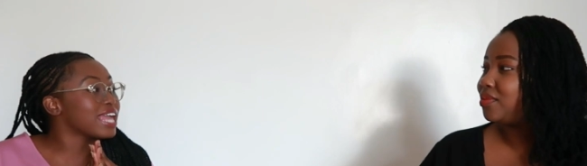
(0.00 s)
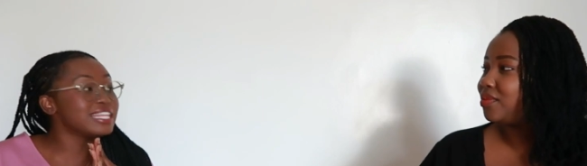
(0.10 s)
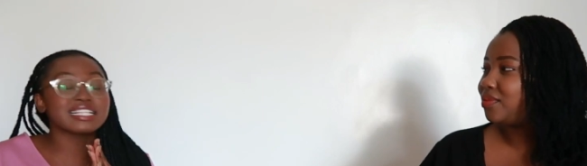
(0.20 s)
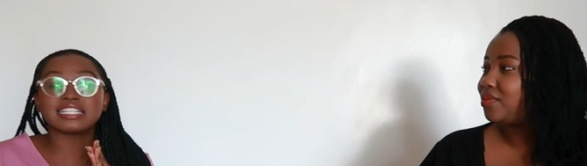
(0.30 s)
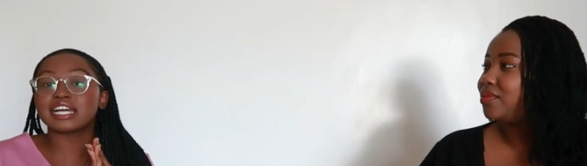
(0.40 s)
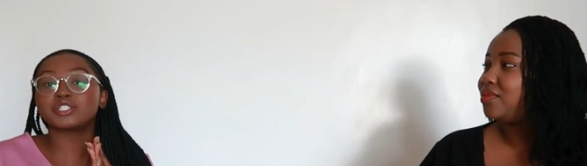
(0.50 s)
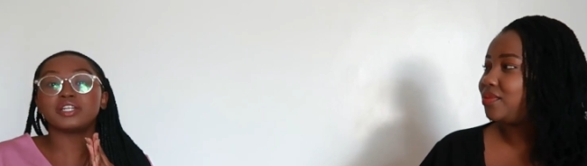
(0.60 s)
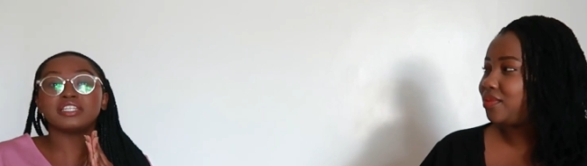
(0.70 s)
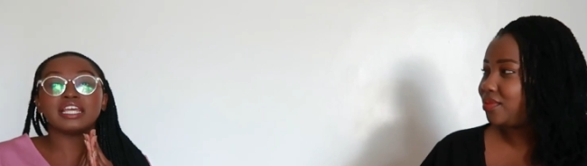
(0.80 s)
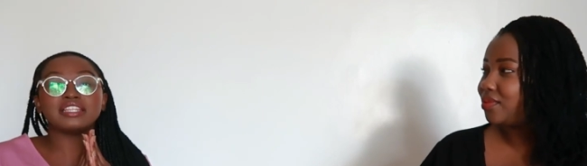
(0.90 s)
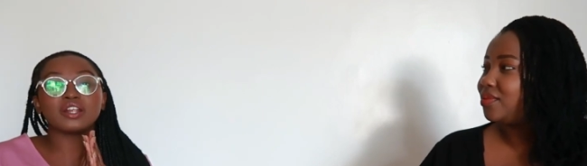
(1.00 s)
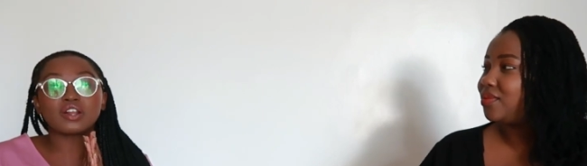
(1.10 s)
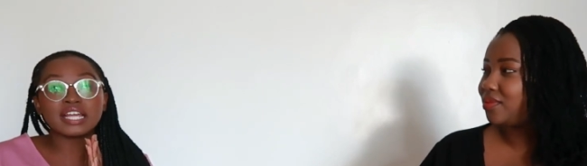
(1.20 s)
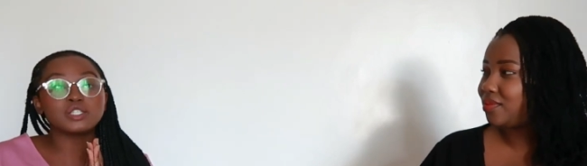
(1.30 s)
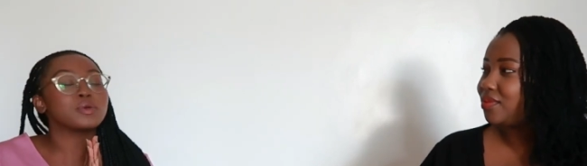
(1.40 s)
Speaker 1: I think that's actually the,
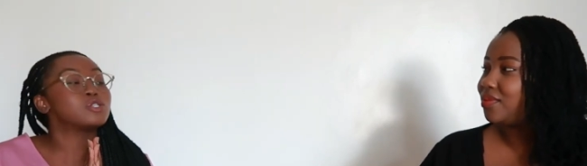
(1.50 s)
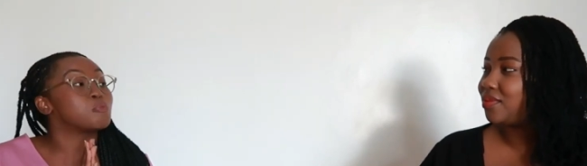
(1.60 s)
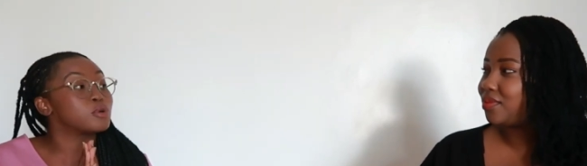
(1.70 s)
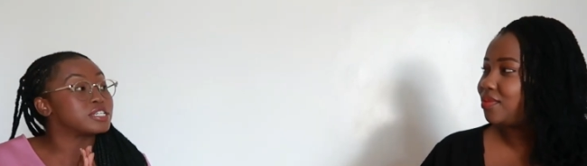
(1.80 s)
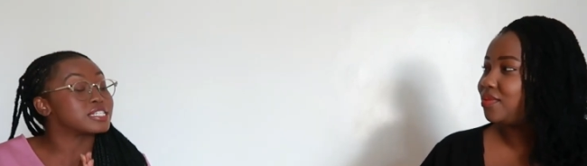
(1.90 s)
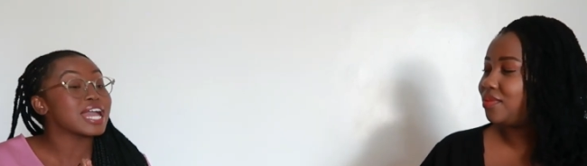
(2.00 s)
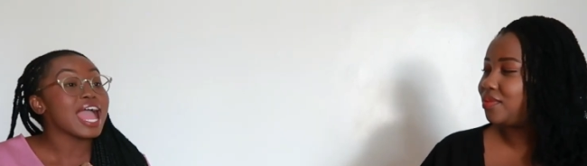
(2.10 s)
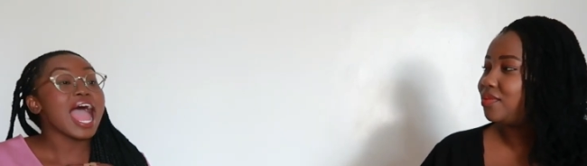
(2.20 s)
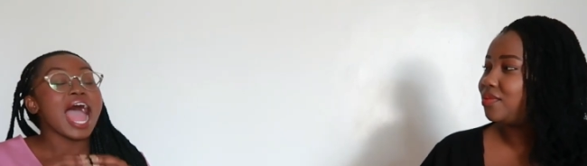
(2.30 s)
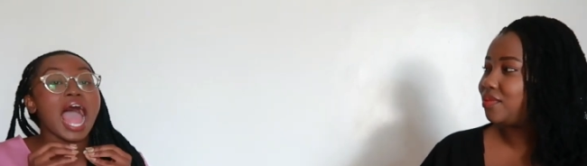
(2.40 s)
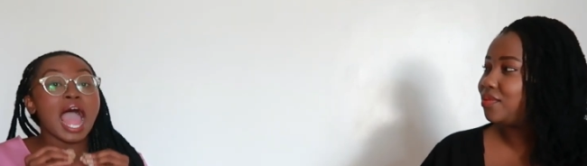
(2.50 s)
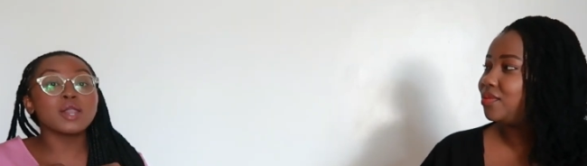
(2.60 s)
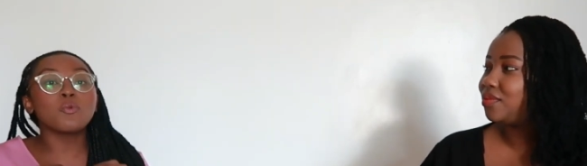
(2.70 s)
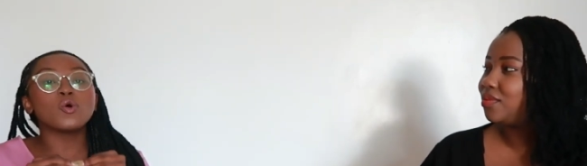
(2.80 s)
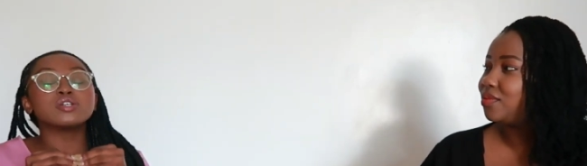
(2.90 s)
the right way to put it
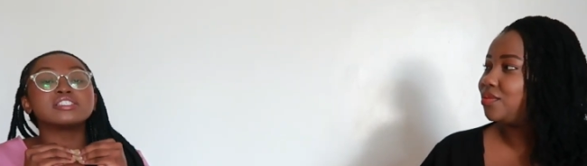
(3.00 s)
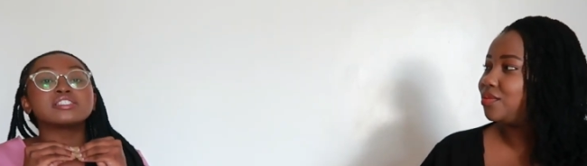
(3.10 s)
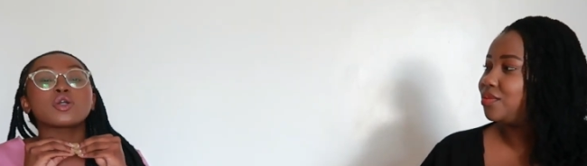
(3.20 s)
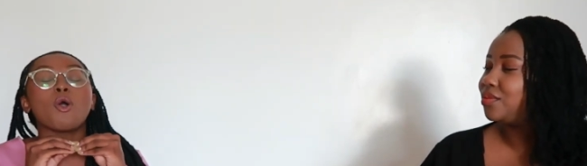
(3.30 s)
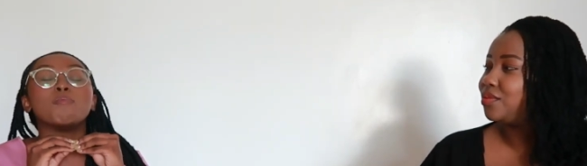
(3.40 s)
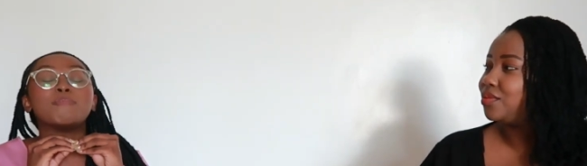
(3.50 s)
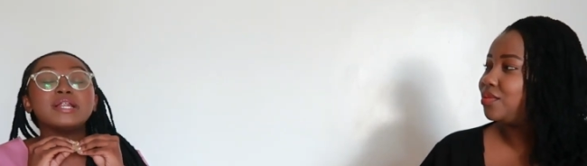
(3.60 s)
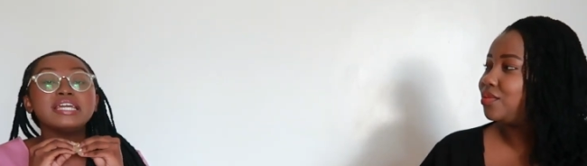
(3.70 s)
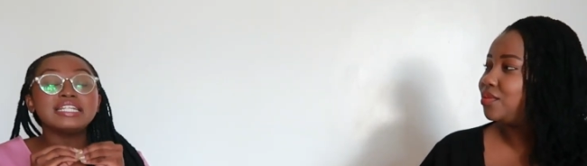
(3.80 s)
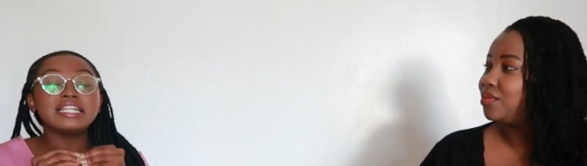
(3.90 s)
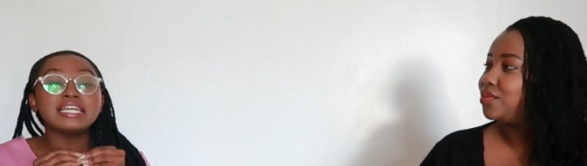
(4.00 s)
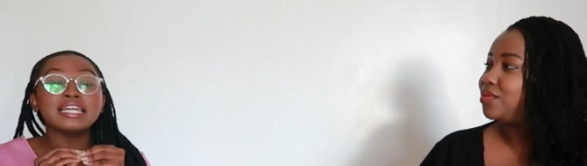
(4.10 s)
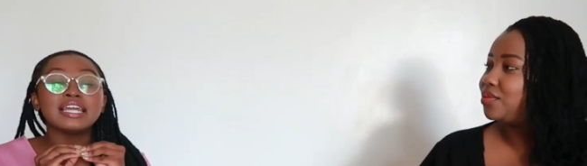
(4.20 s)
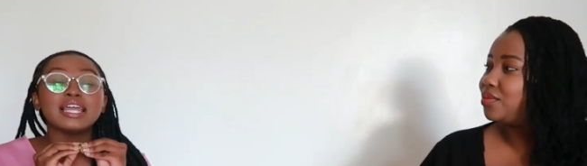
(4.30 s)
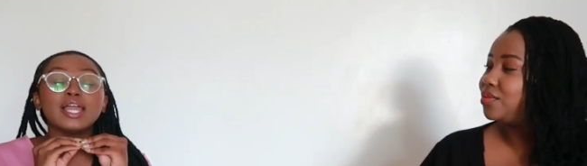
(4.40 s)
I was
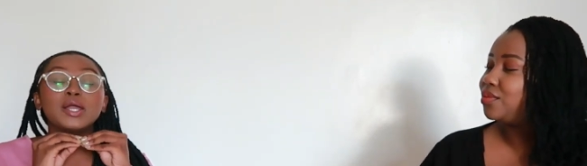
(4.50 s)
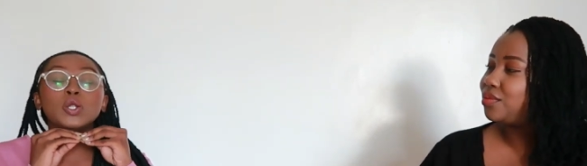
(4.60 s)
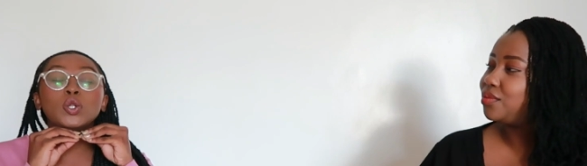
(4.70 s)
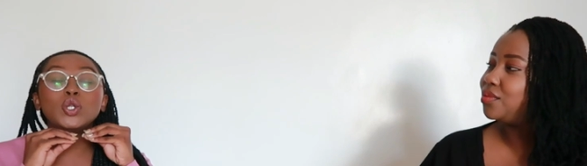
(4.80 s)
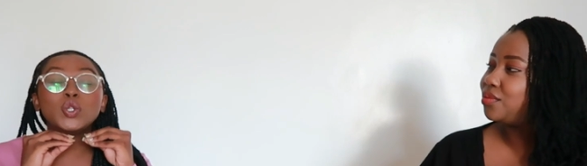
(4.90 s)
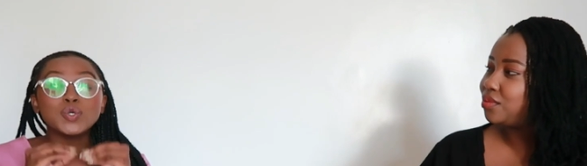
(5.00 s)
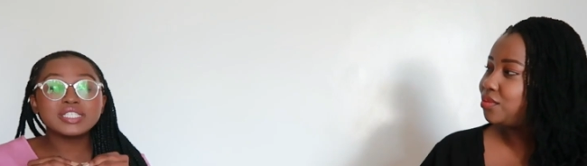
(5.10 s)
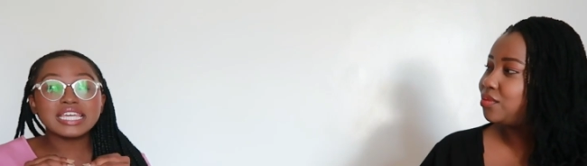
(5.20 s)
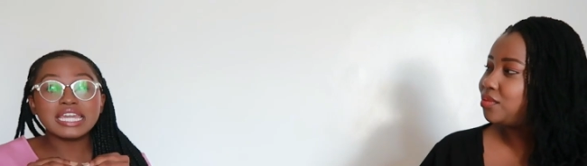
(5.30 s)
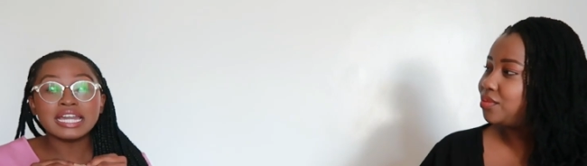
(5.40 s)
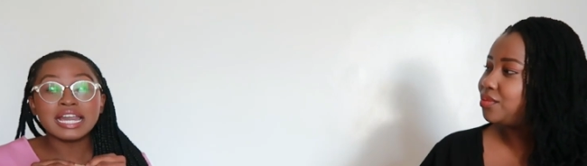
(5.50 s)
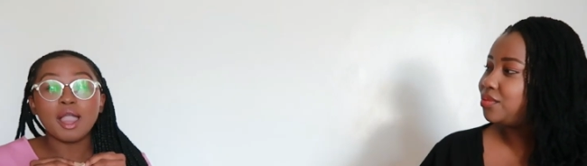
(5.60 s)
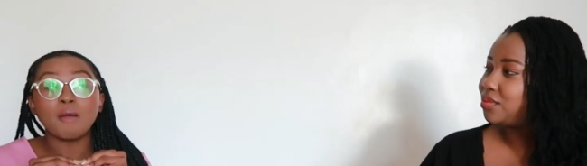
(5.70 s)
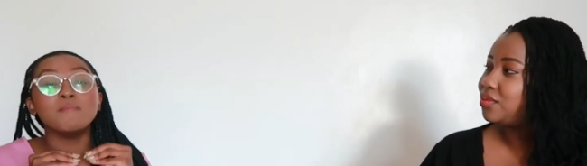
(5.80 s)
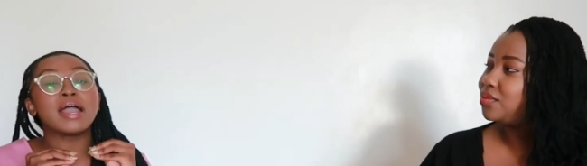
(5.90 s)
completely
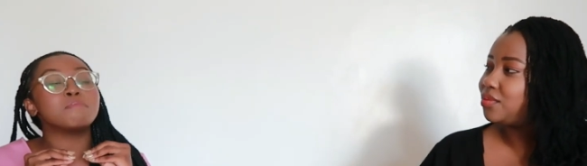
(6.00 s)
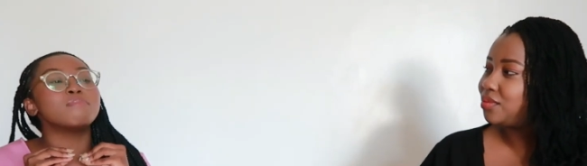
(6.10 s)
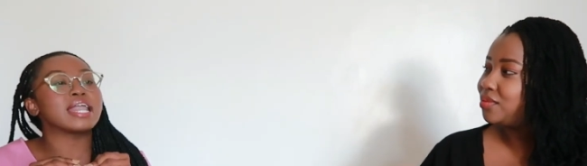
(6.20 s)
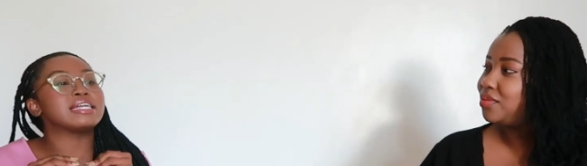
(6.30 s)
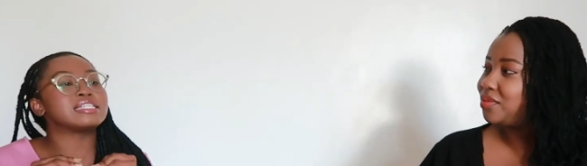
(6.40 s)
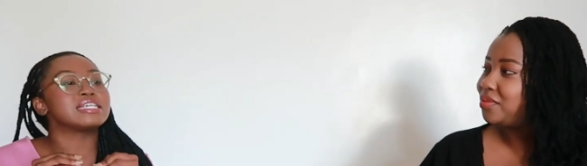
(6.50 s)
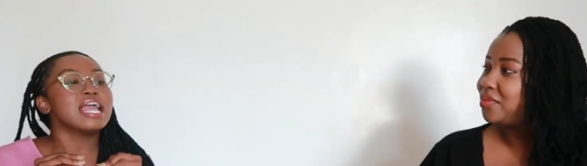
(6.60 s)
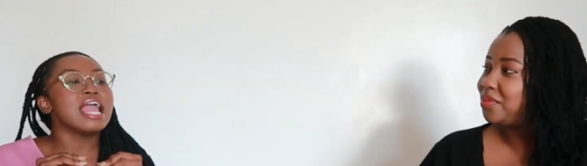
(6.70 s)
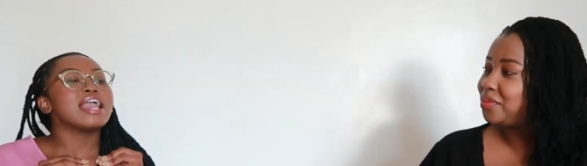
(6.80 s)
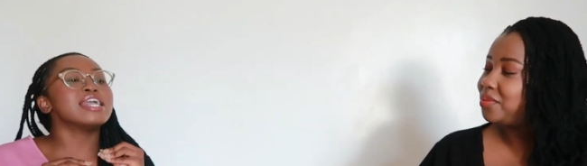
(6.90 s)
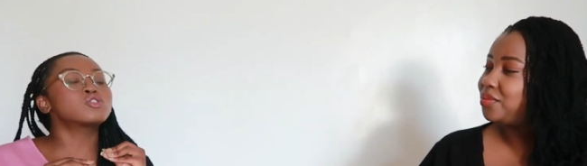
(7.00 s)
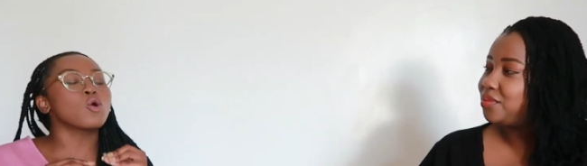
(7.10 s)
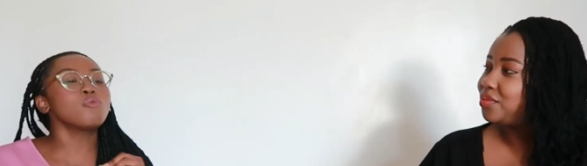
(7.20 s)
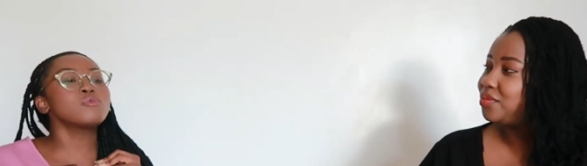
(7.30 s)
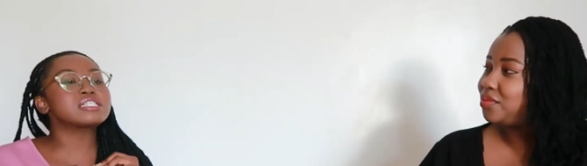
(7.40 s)
losing my mind
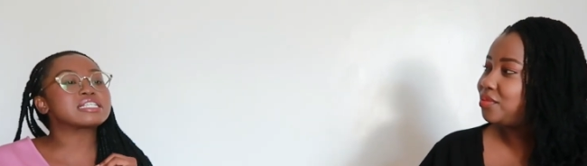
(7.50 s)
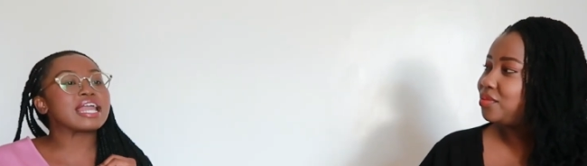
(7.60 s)
it's almost